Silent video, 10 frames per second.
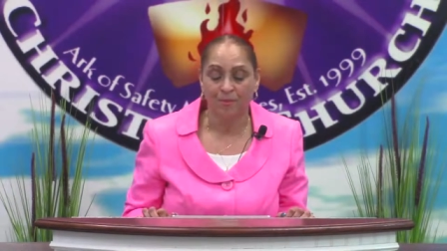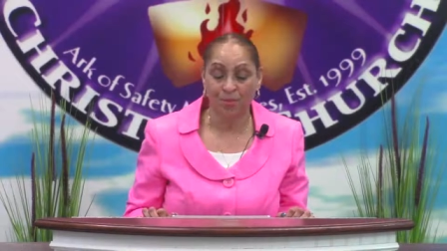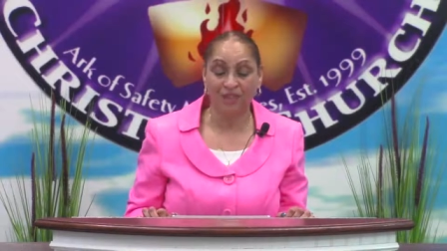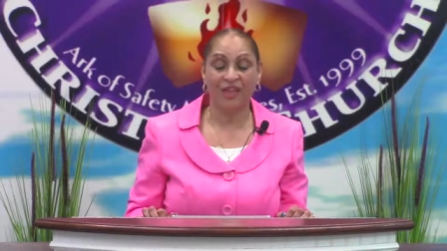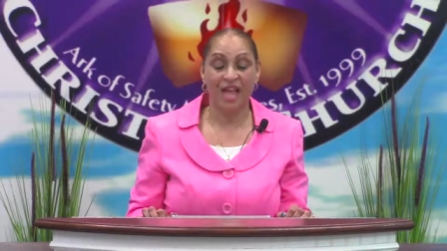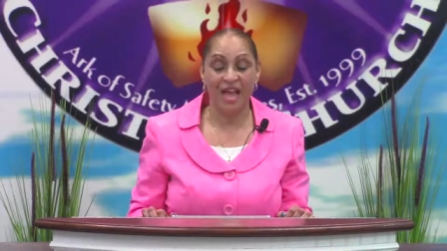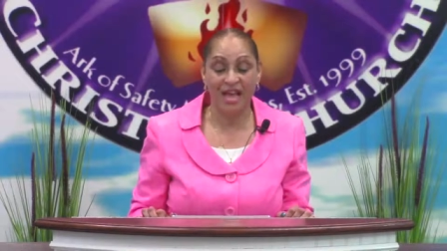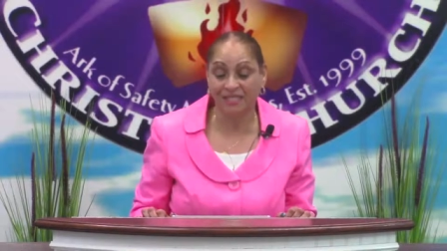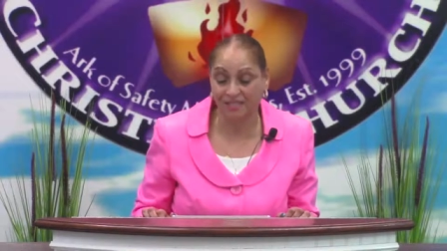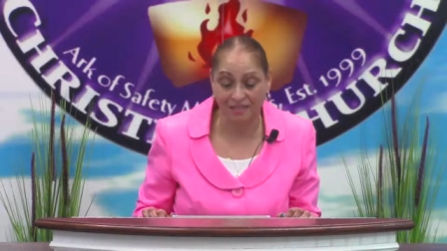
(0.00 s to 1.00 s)
But the
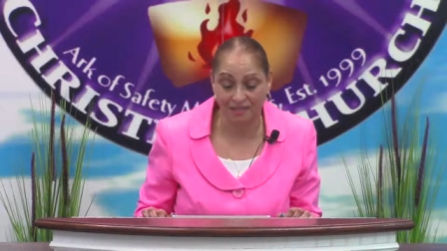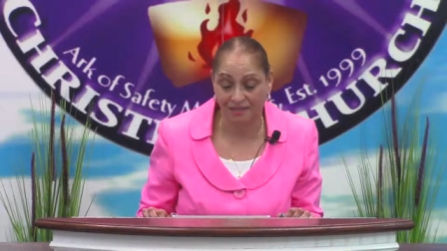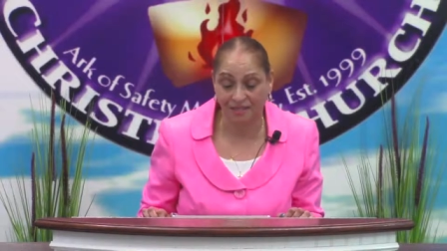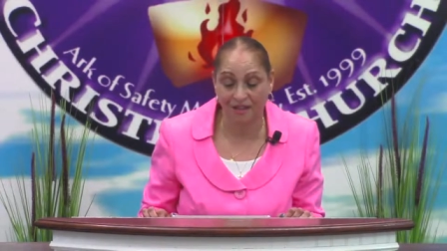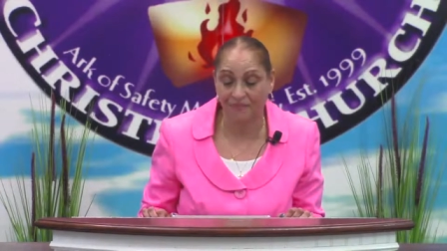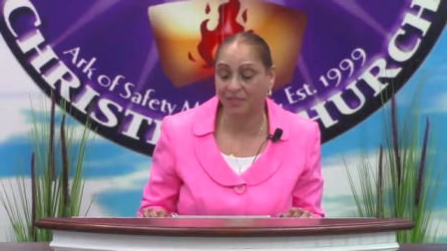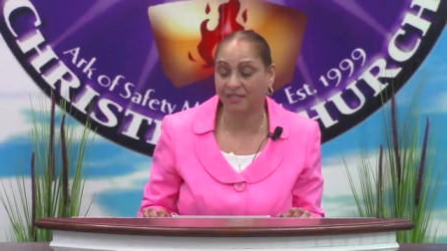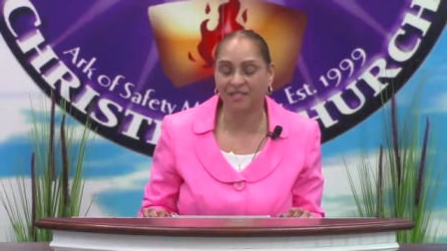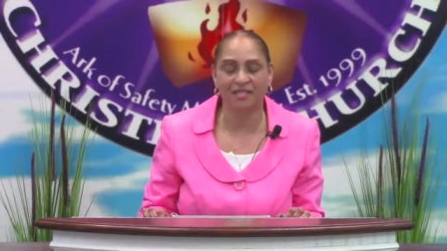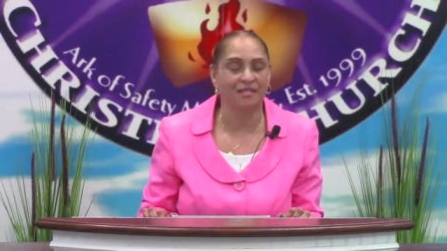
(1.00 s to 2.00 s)
essence of the
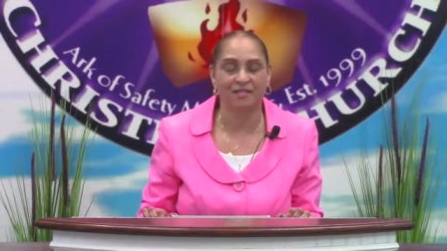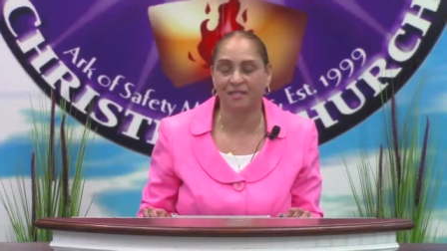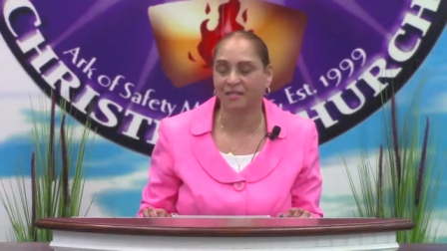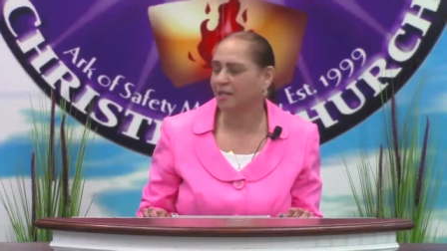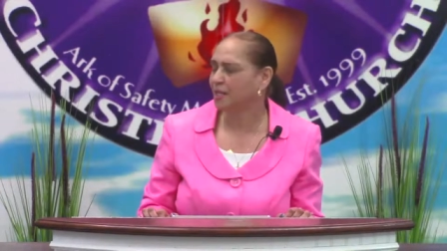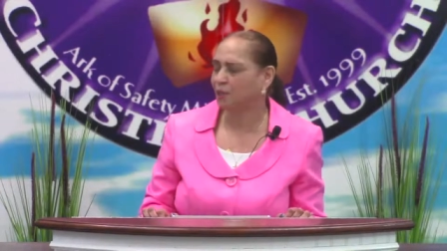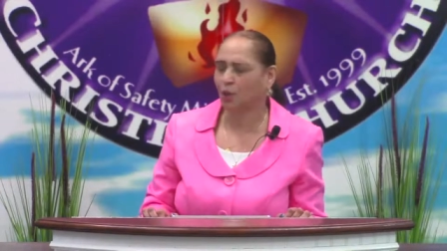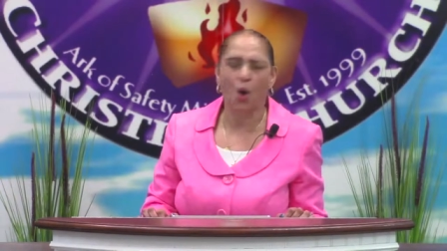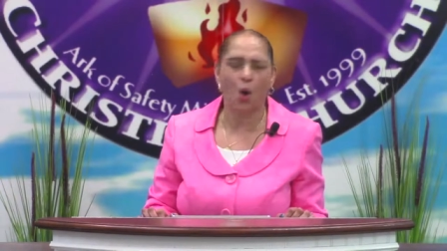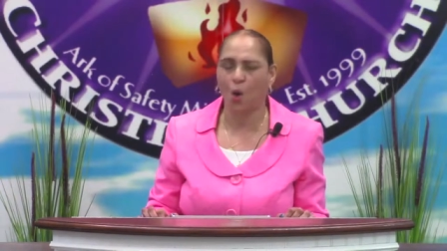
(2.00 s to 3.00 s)
season is
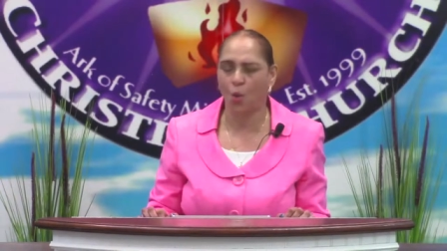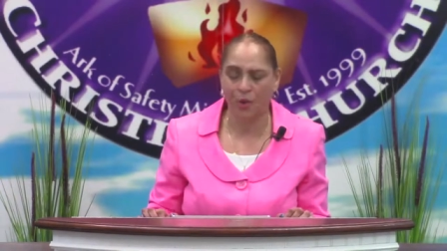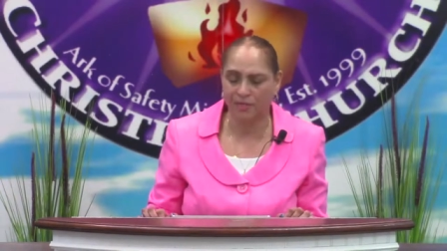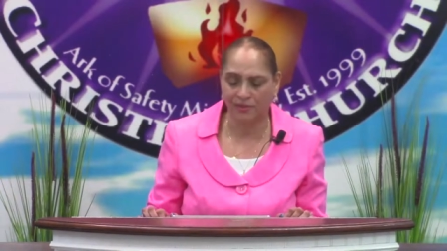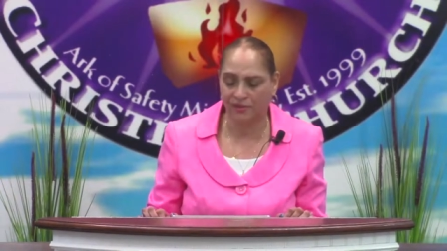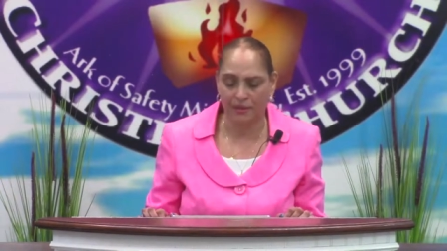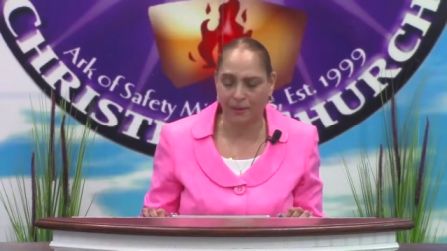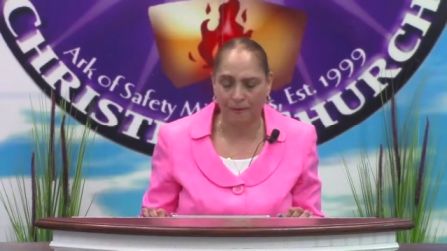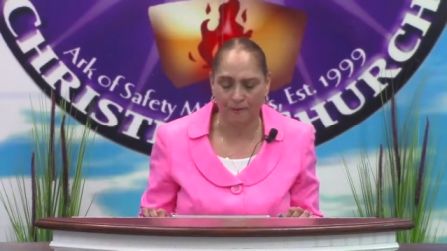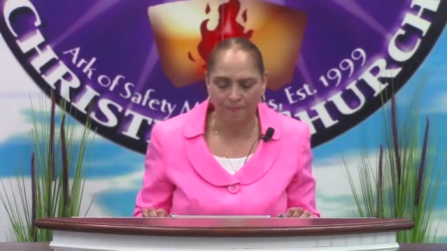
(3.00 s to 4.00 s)
always
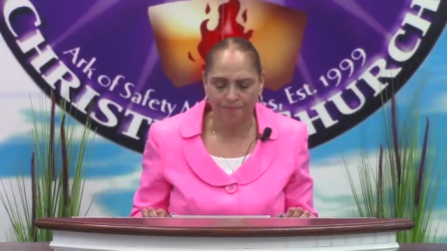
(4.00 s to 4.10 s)
there.